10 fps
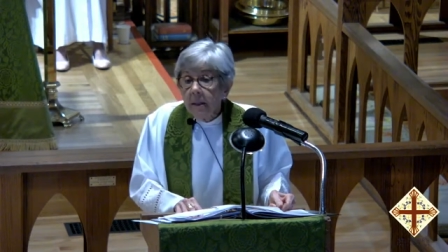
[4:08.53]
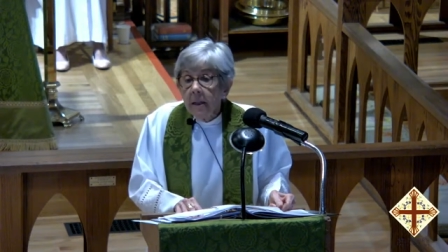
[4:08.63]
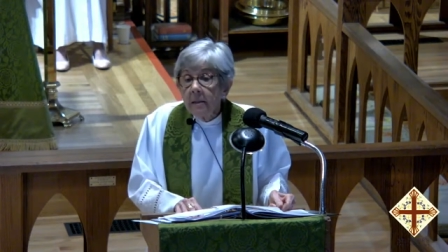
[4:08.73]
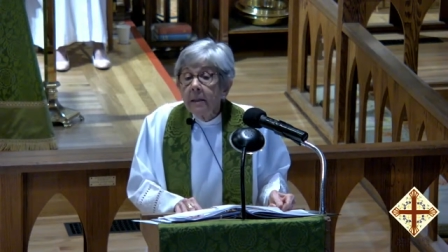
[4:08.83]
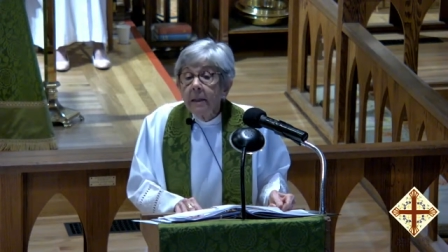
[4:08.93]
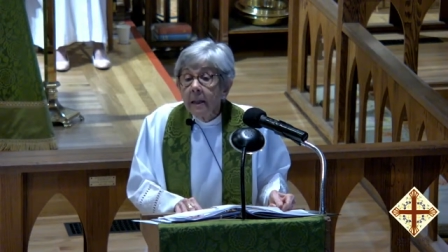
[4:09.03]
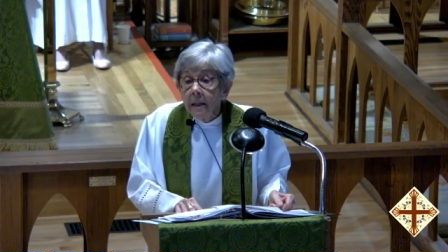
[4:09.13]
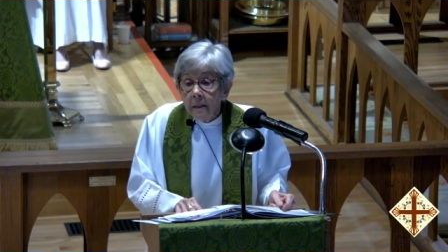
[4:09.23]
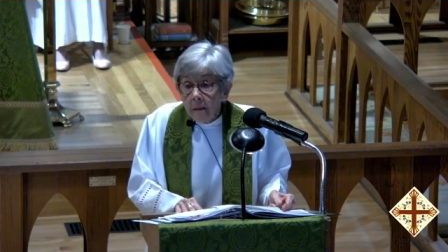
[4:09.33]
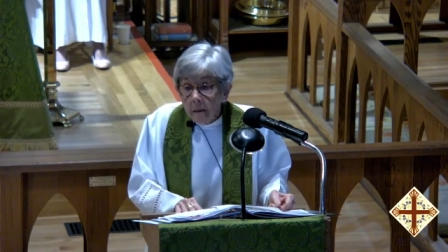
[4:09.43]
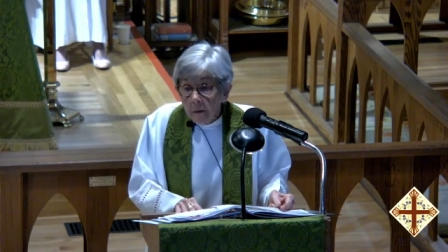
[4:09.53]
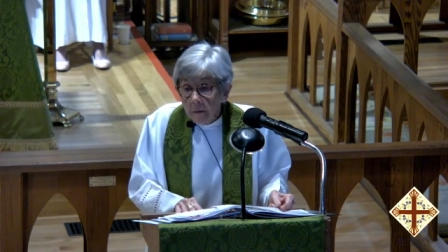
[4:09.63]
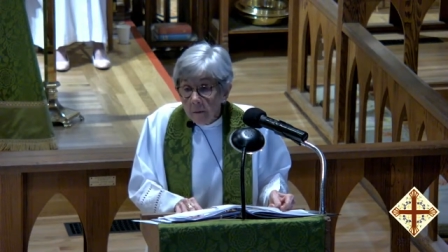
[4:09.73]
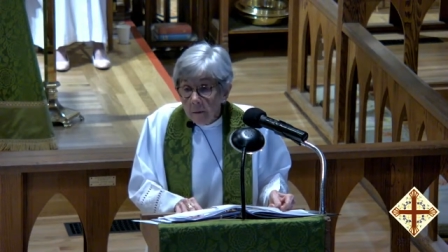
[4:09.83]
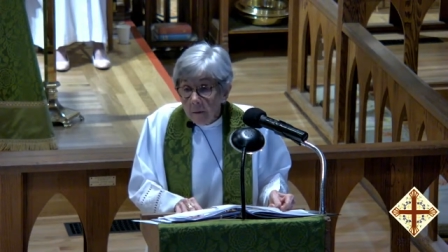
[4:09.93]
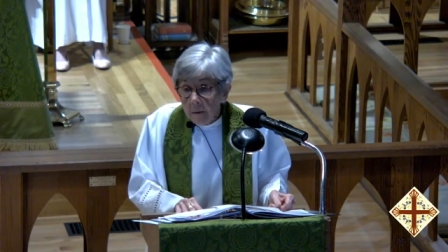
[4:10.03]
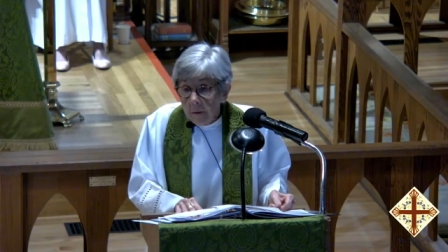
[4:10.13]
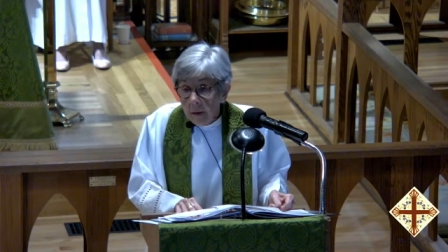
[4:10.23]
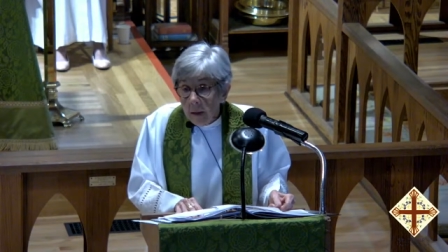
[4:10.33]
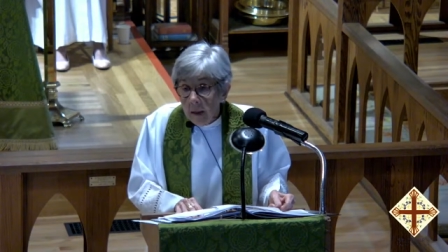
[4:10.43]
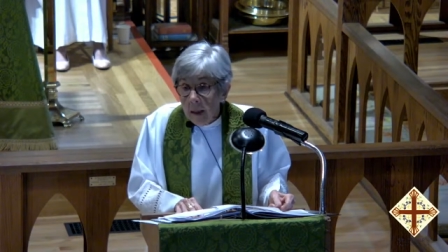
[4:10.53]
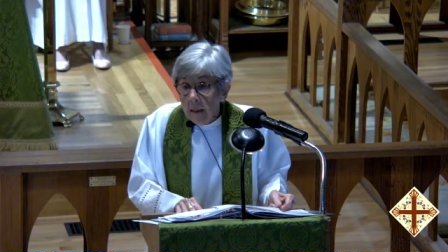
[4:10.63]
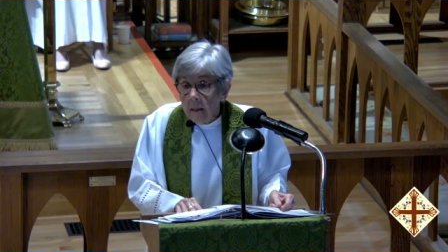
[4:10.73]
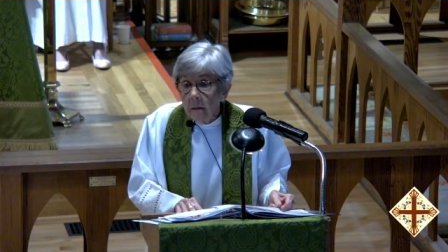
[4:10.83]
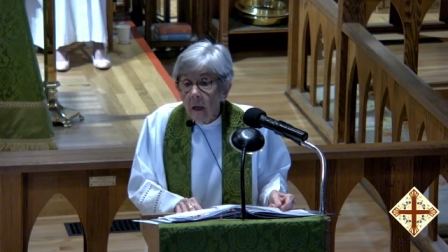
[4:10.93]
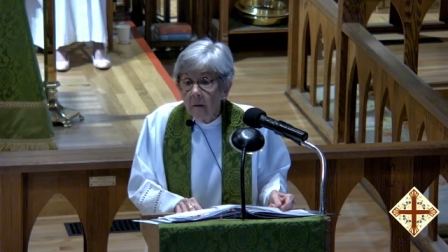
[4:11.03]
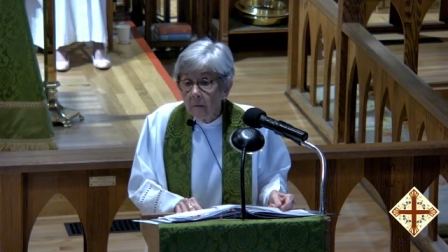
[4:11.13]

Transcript: in the end, is love.